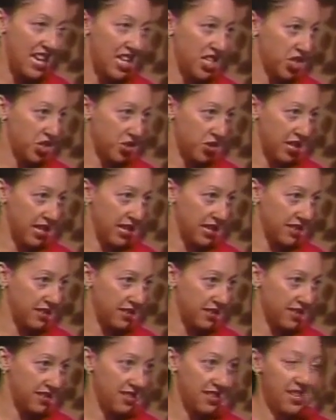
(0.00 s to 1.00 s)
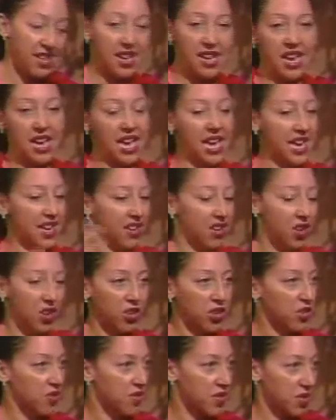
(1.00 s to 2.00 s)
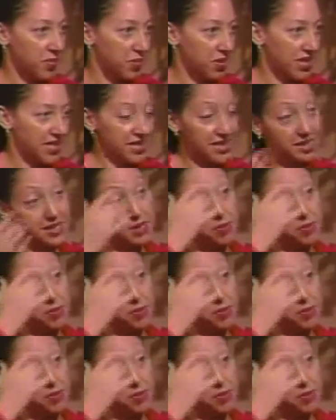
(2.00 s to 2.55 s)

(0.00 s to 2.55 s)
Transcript: and drained, right and all over the place.